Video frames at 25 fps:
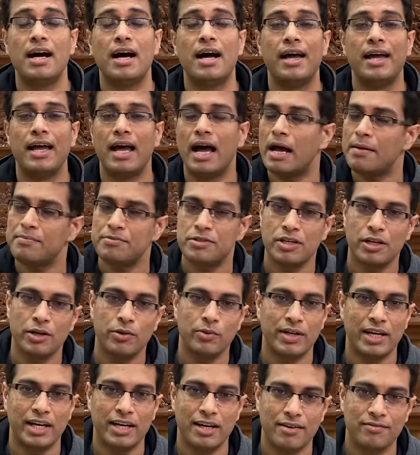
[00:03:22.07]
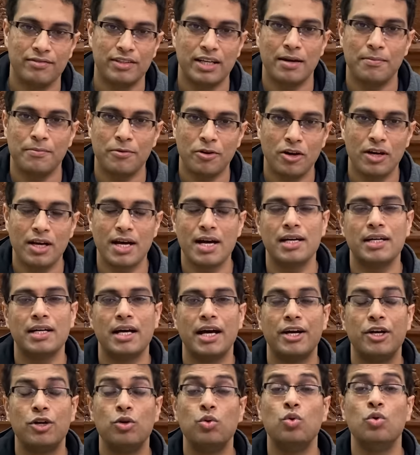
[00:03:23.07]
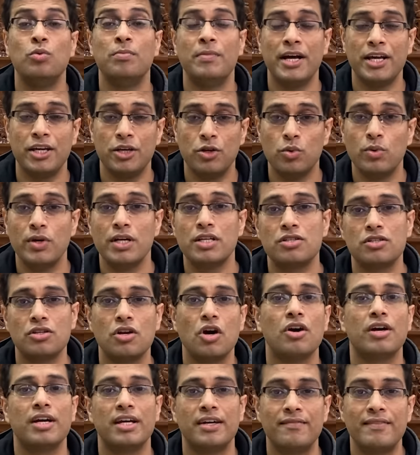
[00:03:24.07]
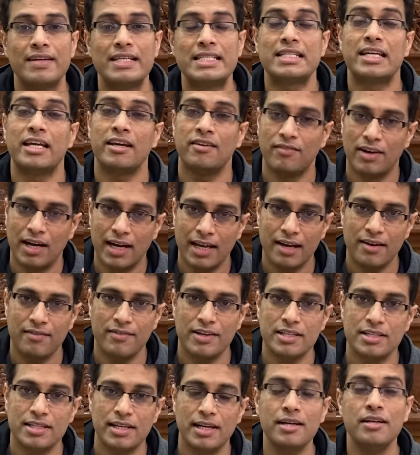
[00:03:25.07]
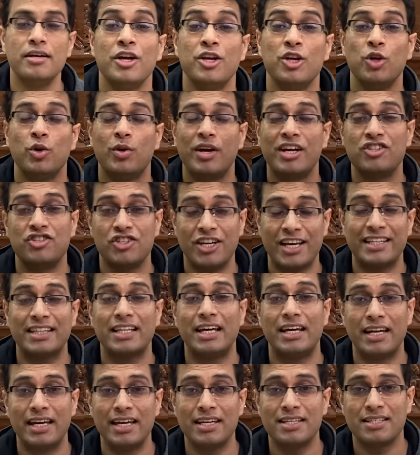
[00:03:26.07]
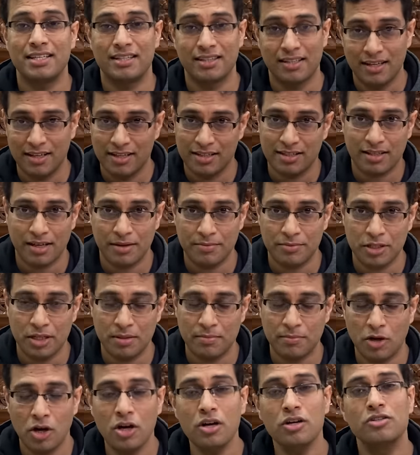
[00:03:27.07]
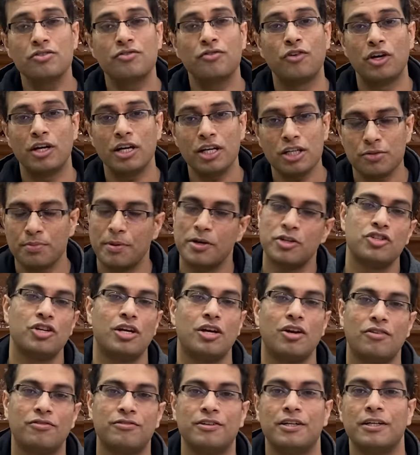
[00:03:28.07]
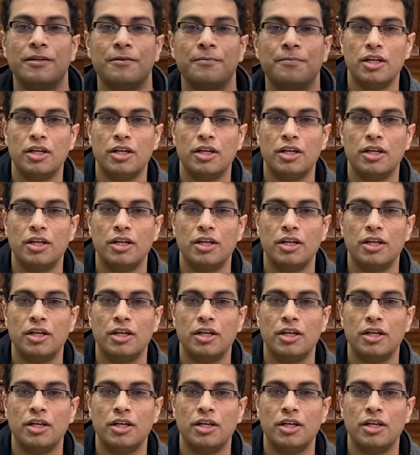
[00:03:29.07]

I absolutely love their product. I do my US stock investing via Vested. You can check the links in the description box for a special offer.